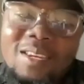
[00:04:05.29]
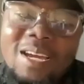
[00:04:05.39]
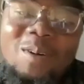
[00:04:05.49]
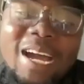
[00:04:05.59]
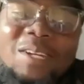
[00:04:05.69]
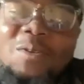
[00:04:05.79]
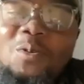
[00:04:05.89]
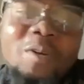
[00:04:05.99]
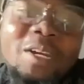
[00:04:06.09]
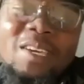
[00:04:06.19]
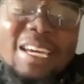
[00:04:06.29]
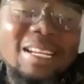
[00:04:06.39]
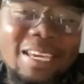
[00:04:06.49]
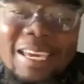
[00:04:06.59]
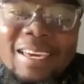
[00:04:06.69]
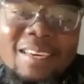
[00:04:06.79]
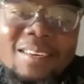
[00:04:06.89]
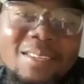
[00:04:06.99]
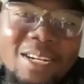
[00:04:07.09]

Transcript: Now, I don't know whether you can hear,